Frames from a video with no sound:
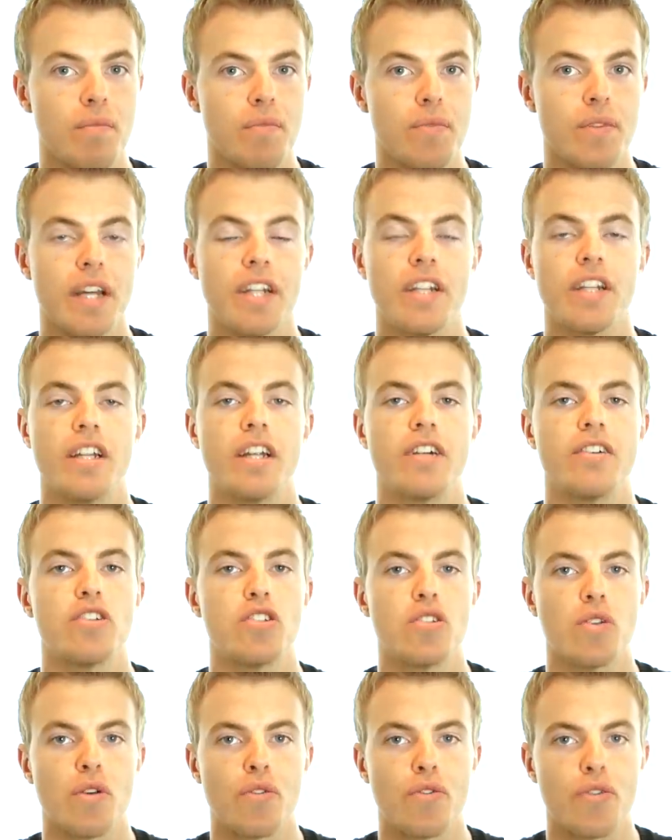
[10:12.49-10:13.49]
that there is
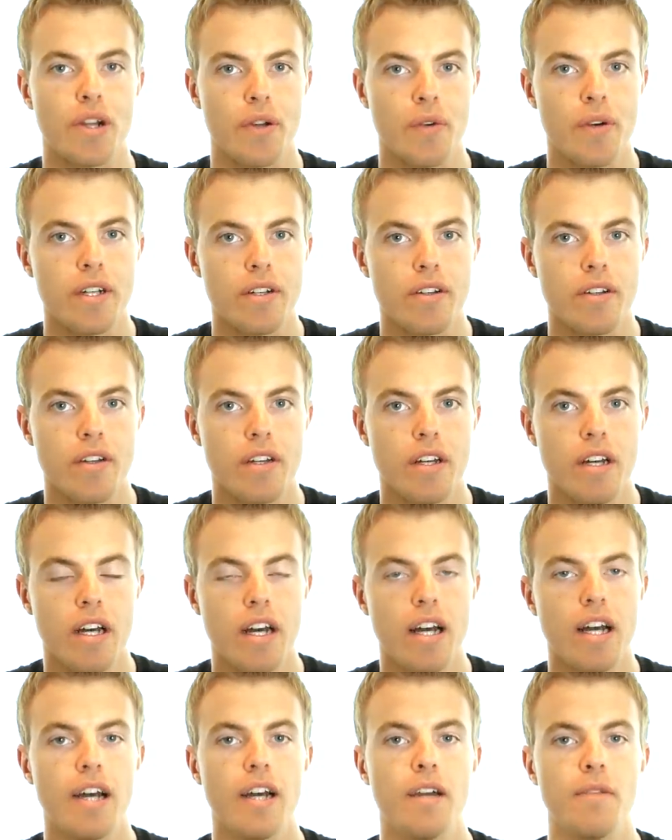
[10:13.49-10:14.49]
no free will.
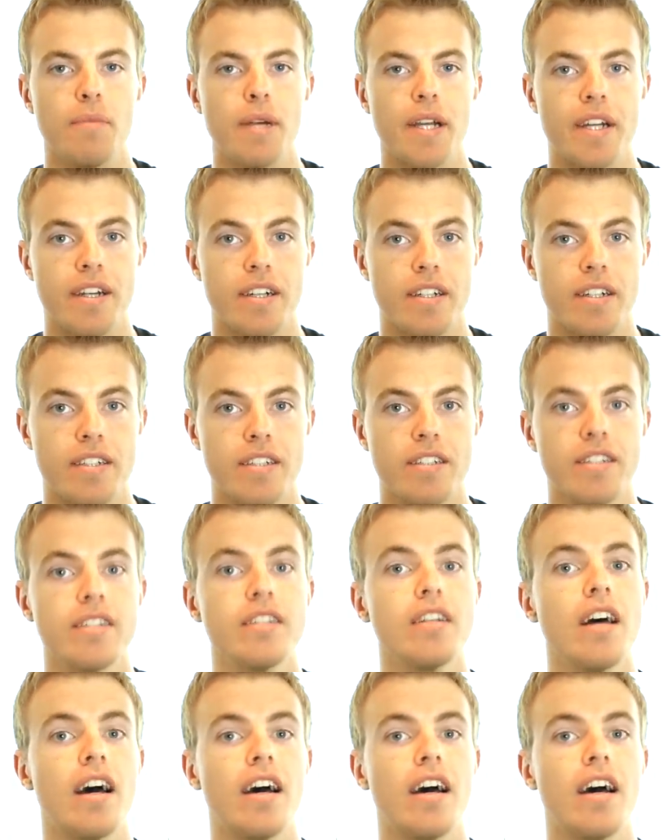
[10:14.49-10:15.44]
Because